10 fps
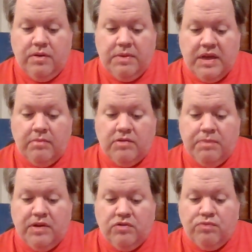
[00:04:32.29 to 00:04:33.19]
who becomes
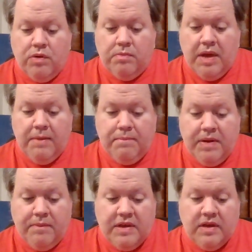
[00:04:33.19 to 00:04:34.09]
Bill's roommate,
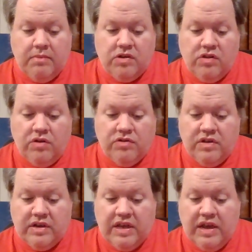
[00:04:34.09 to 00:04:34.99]
Bill becomes closer
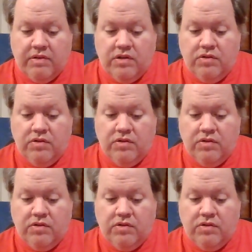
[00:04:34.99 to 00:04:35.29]
to Karen,